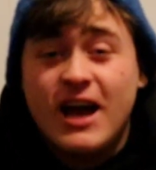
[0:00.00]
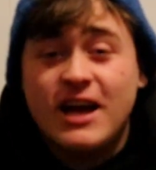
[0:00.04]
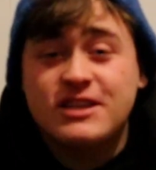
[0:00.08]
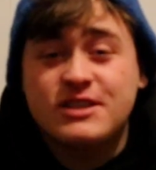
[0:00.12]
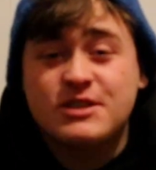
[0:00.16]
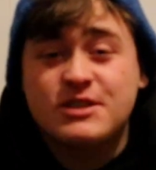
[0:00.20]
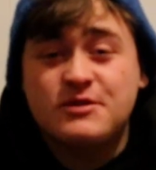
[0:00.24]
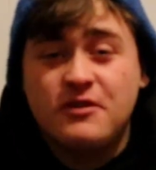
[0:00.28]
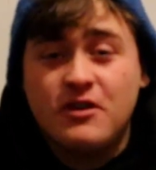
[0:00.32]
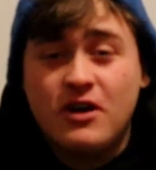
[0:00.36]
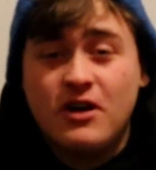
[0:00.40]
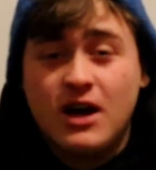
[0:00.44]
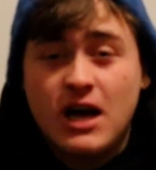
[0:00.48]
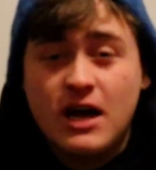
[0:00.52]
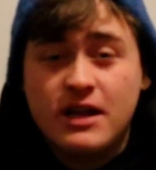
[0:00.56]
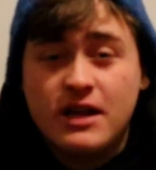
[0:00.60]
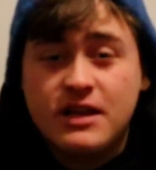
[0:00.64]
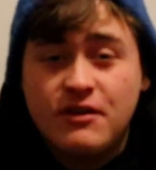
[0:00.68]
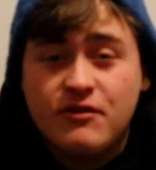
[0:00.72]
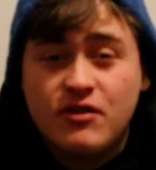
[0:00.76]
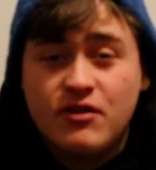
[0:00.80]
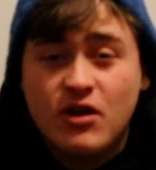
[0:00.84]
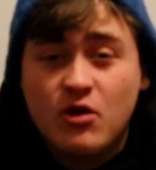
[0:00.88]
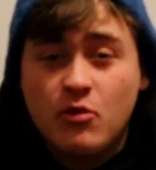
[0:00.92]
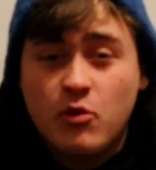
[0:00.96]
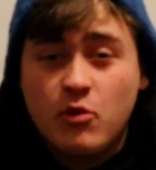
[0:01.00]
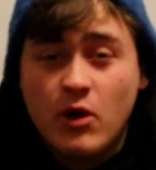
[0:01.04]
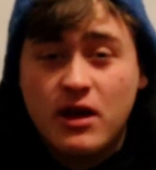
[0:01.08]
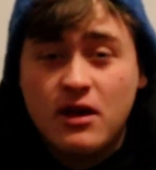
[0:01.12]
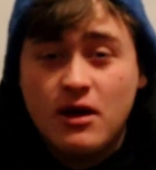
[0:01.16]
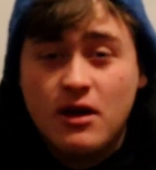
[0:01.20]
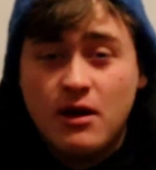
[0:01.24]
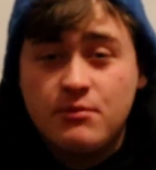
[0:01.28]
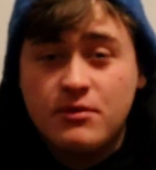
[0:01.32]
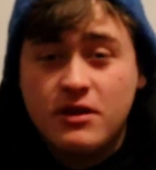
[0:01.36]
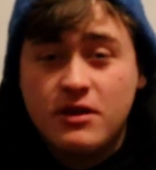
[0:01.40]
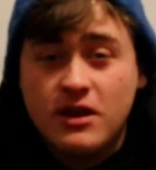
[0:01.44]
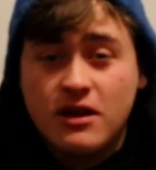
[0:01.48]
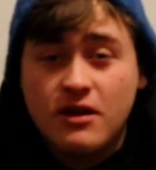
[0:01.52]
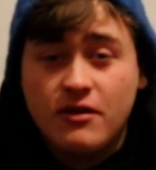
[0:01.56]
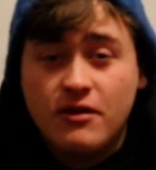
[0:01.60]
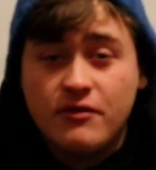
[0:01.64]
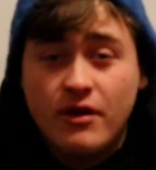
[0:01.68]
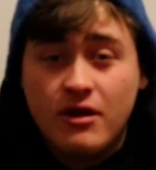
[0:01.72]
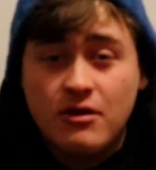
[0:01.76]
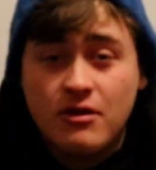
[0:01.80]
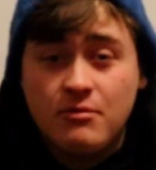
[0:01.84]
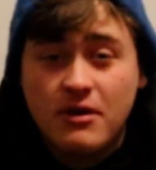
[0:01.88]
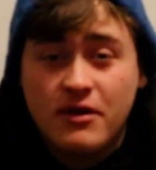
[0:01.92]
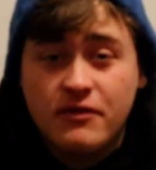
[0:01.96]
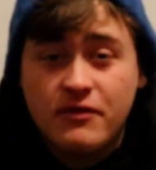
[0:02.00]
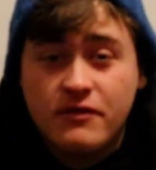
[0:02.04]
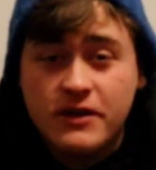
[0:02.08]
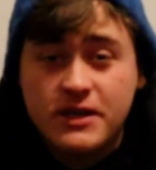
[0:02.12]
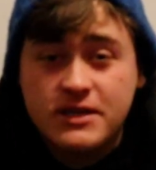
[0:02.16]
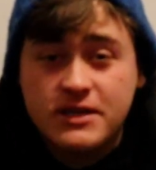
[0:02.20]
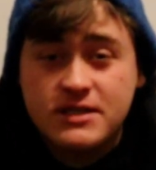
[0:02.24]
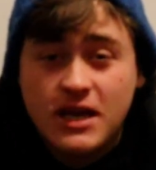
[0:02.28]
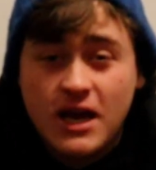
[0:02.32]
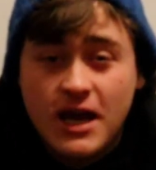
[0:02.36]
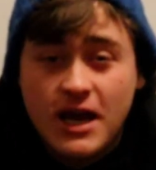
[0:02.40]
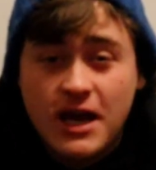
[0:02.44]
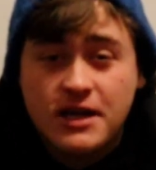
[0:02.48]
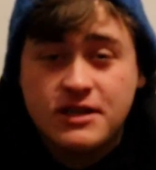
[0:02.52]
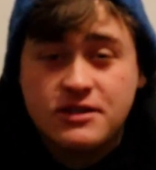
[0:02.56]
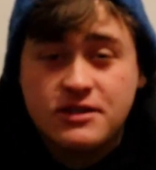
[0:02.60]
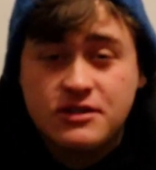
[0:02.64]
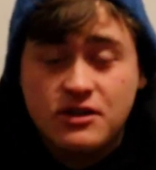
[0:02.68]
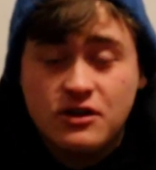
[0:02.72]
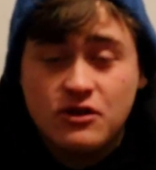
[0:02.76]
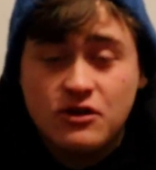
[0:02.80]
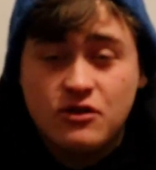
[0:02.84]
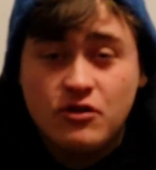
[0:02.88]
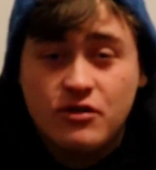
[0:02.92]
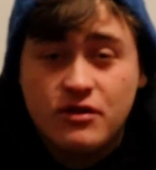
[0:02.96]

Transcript: I just thought I'd give you a quick update of how my face actually